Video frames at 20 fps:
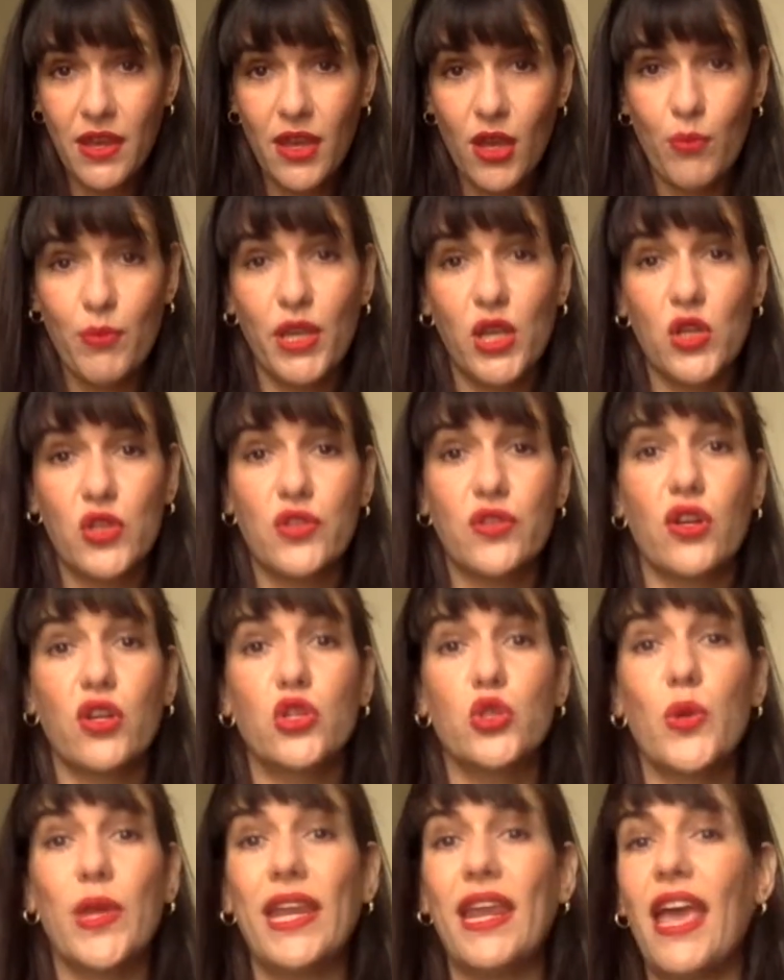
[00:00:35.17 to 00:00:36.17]
because they're
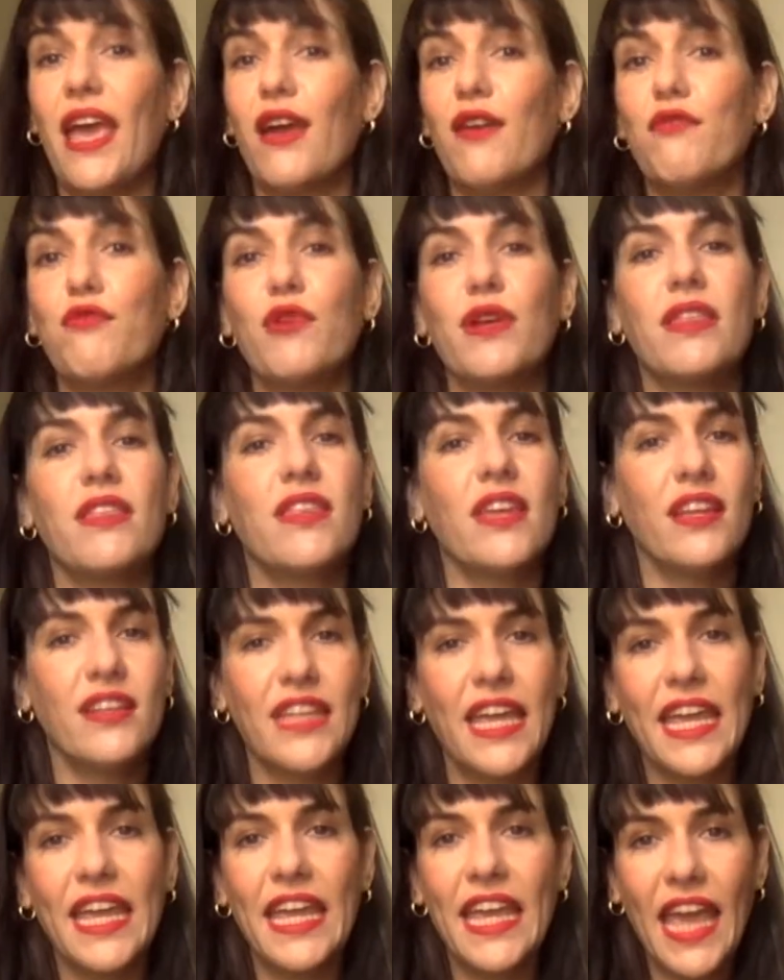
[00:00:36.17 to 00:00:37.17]
doing everything
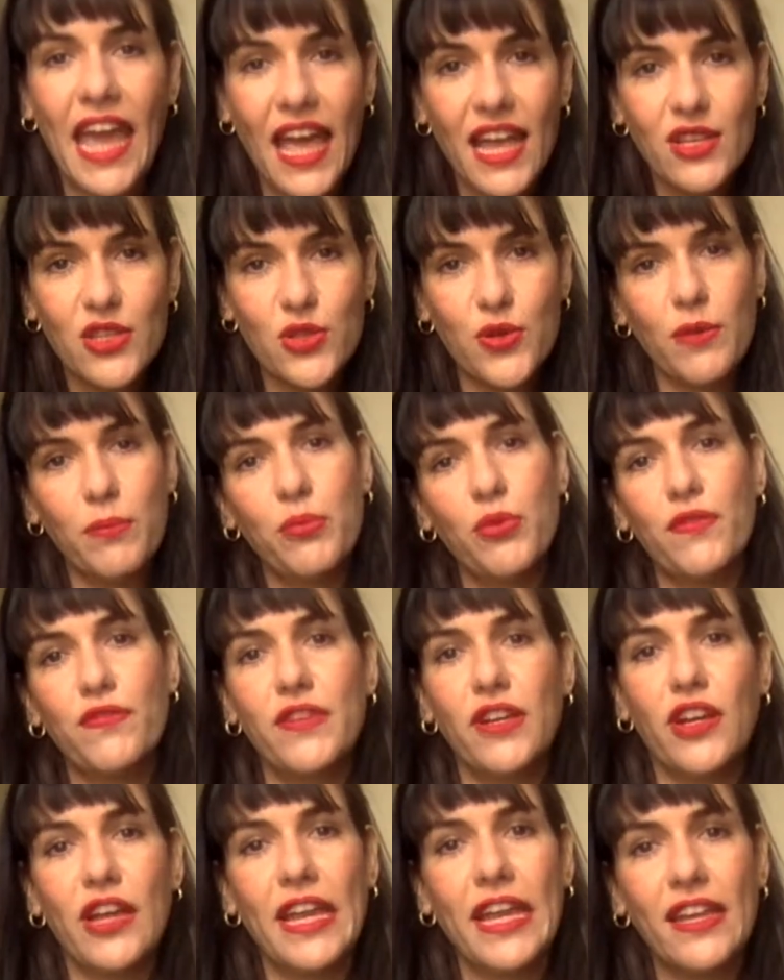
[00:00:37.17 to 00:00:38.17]
they can to improve
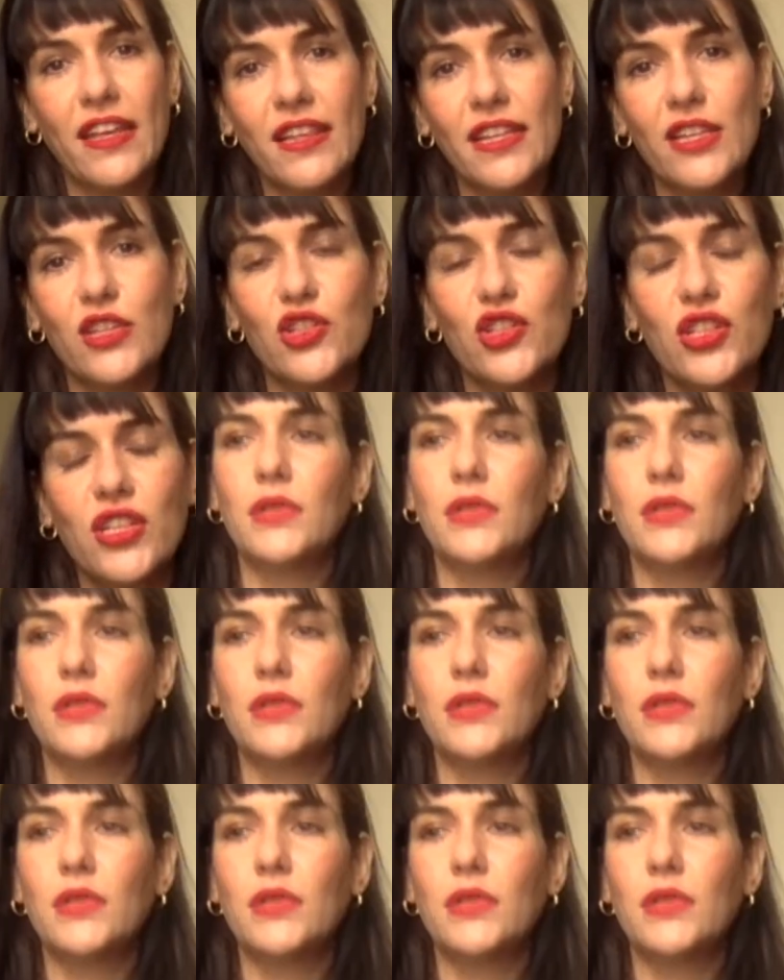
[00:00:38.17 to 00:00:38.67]
their English.